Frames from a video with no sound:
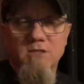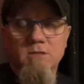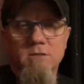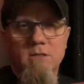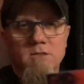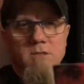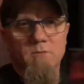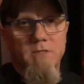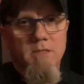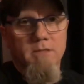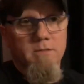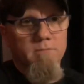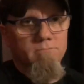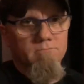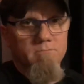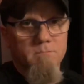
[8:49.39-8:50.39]
It sounds a bit like
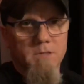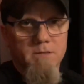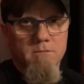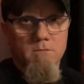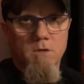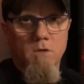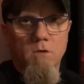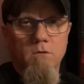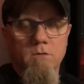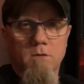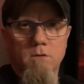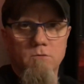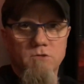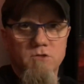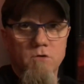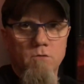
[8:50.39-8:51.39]

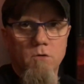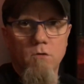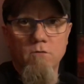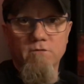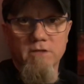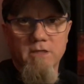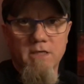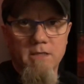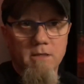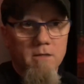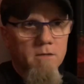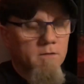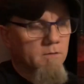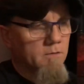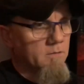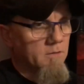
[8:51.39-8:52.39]
old school
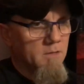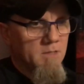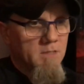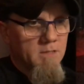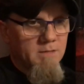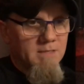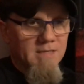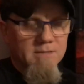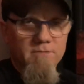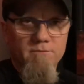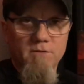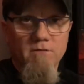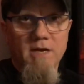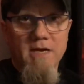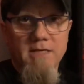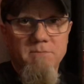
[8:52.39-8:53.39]
Overkill or that the, the
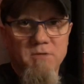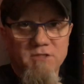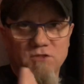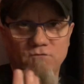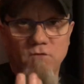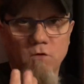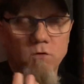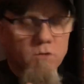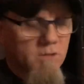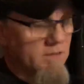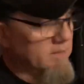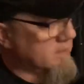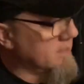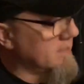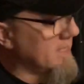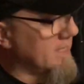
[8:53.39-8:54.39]
high pitched vocals
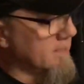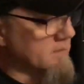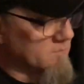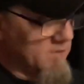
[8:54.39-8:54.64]
in that as